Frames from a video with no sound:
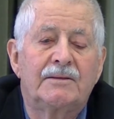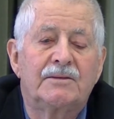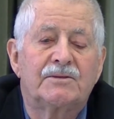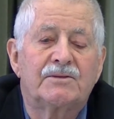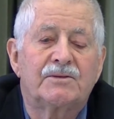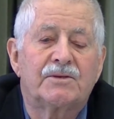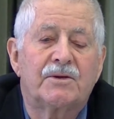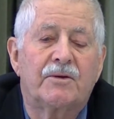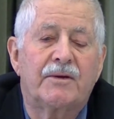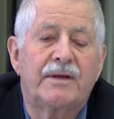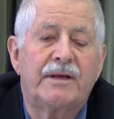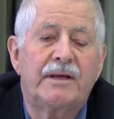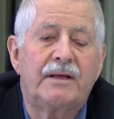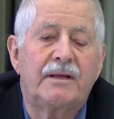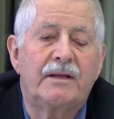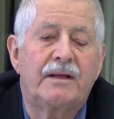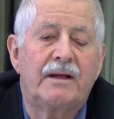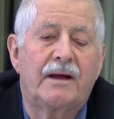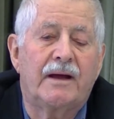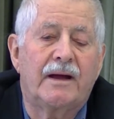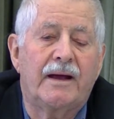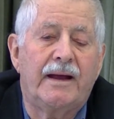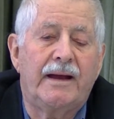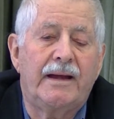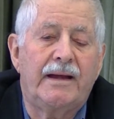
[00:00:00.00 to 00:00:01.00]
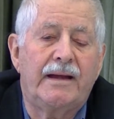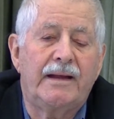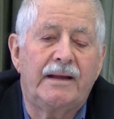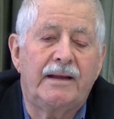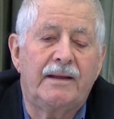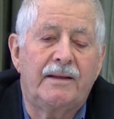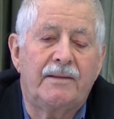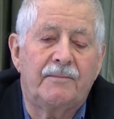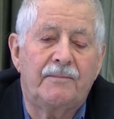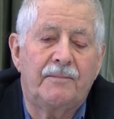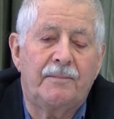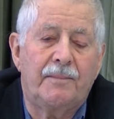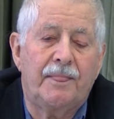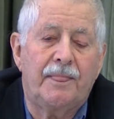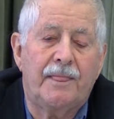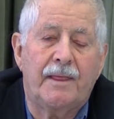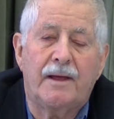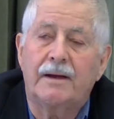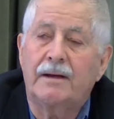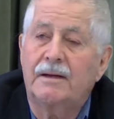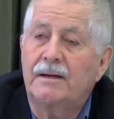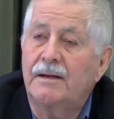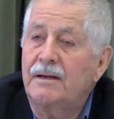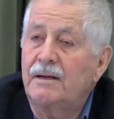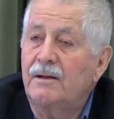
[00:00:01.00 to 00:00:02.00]
so he died in
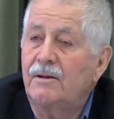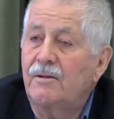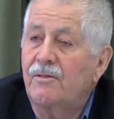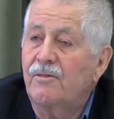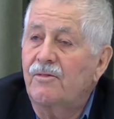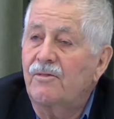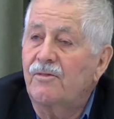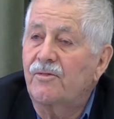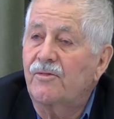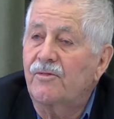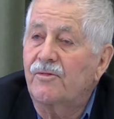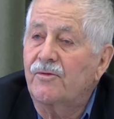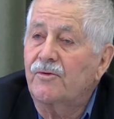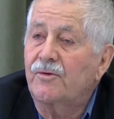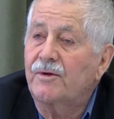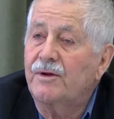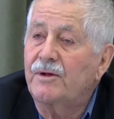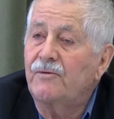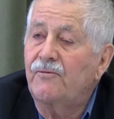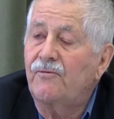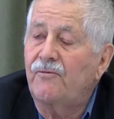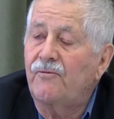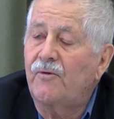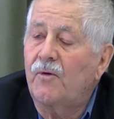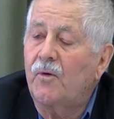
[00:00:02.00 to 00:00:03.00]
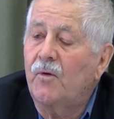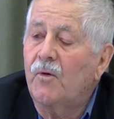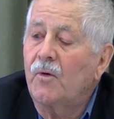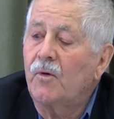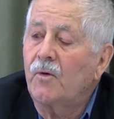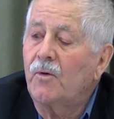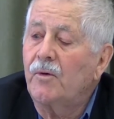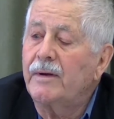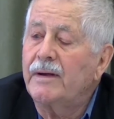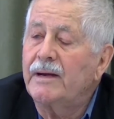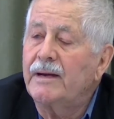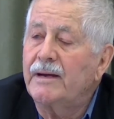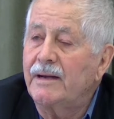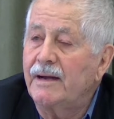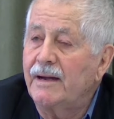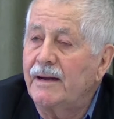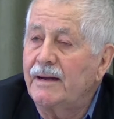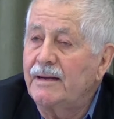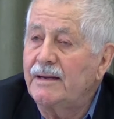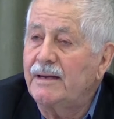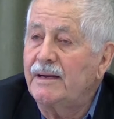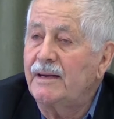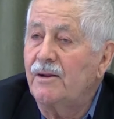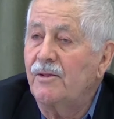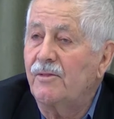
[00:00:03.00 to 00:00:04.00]
1934, and in
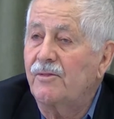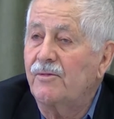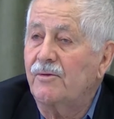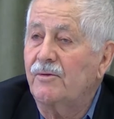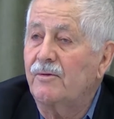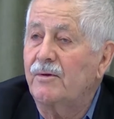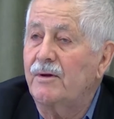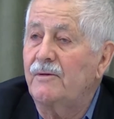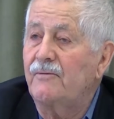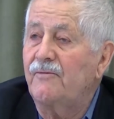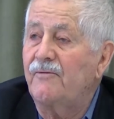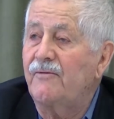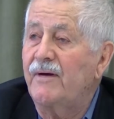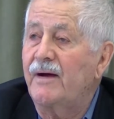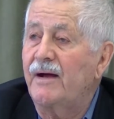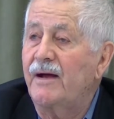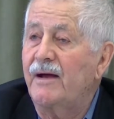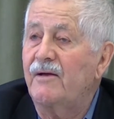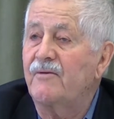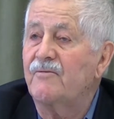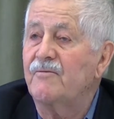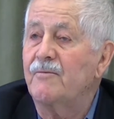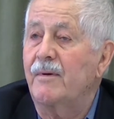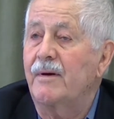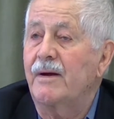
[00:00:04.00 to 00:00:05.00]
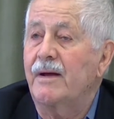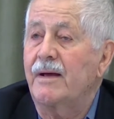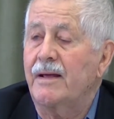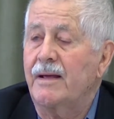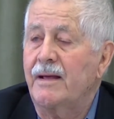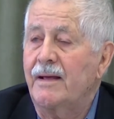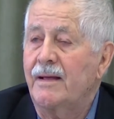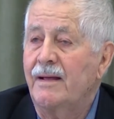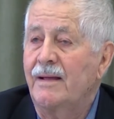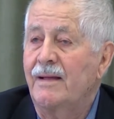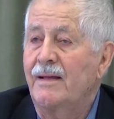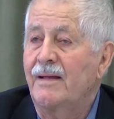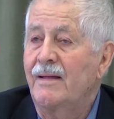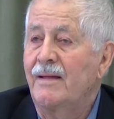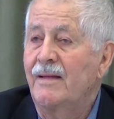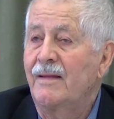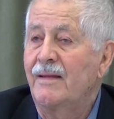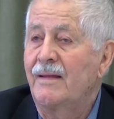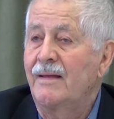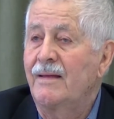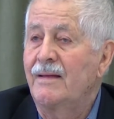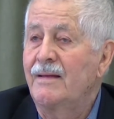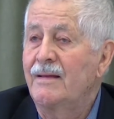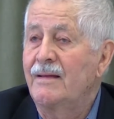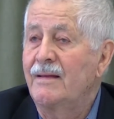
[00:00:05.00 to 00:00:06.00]
1935, my
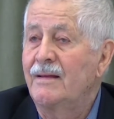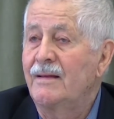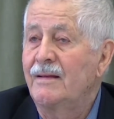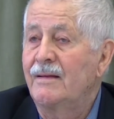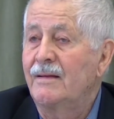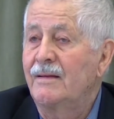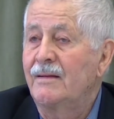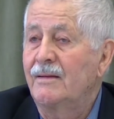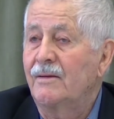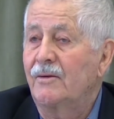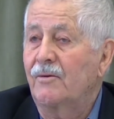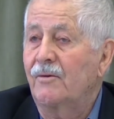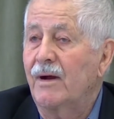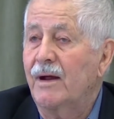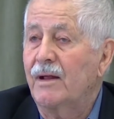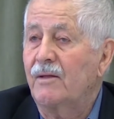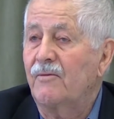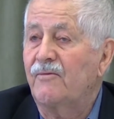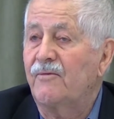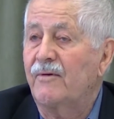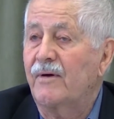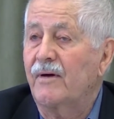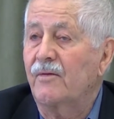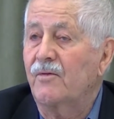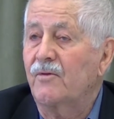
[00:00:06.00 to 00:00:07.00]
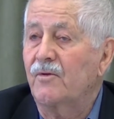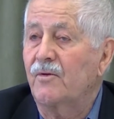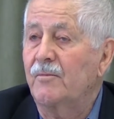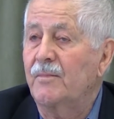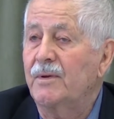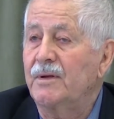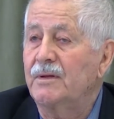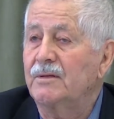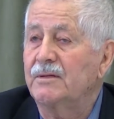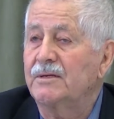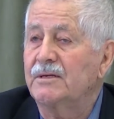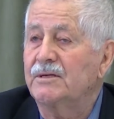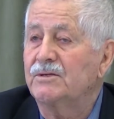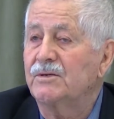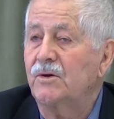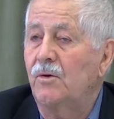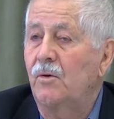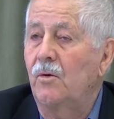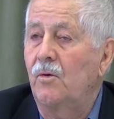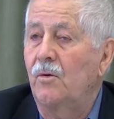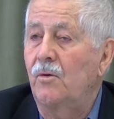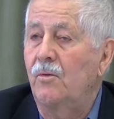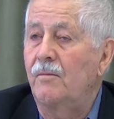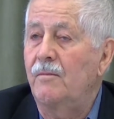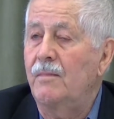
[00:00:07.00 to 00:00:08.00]
grandfather built his
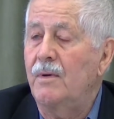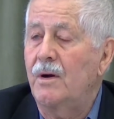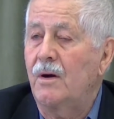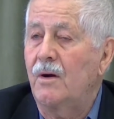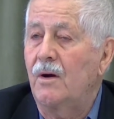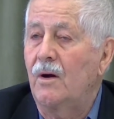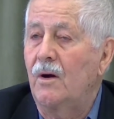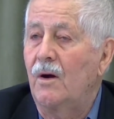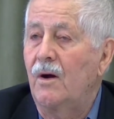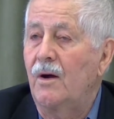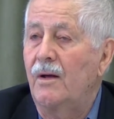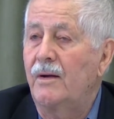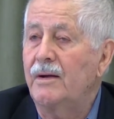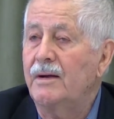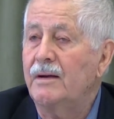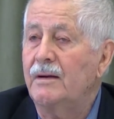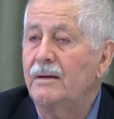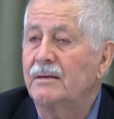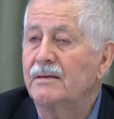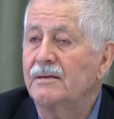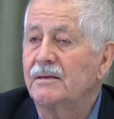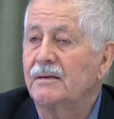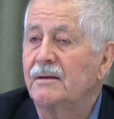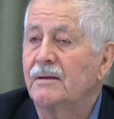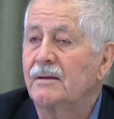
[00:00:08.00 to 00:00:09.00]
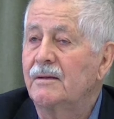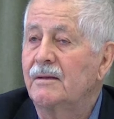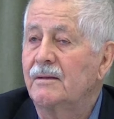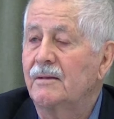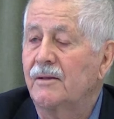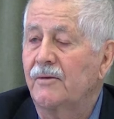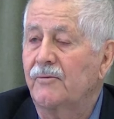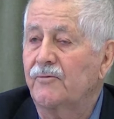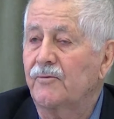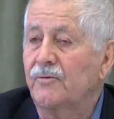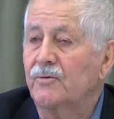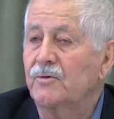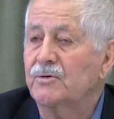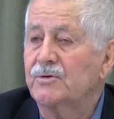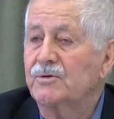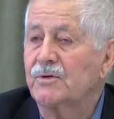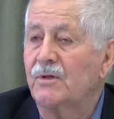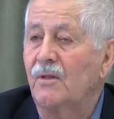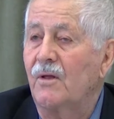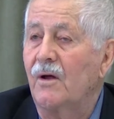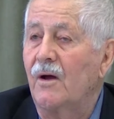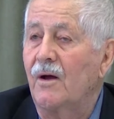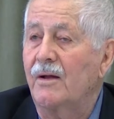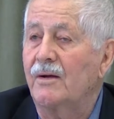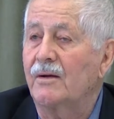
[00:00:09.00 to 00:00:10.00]
home on the
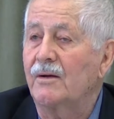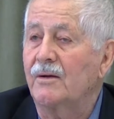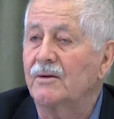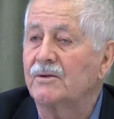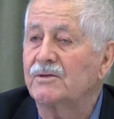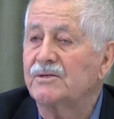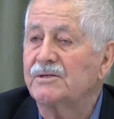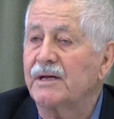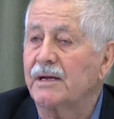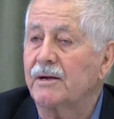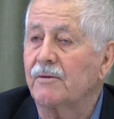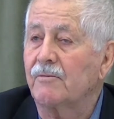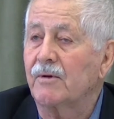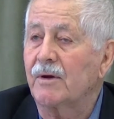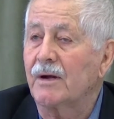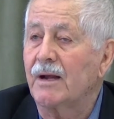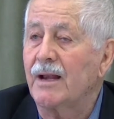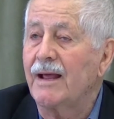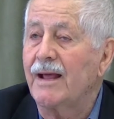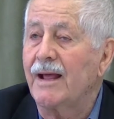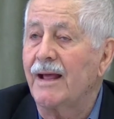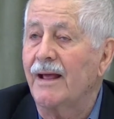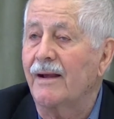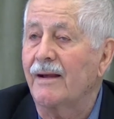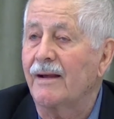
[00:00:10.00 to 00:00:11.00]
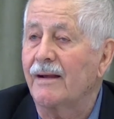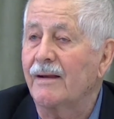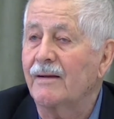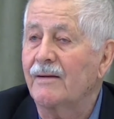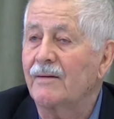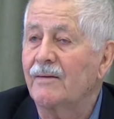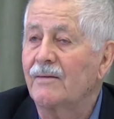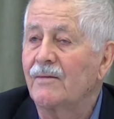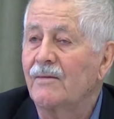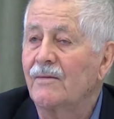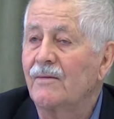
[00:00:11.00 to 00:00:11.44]
first lot on Sayward land.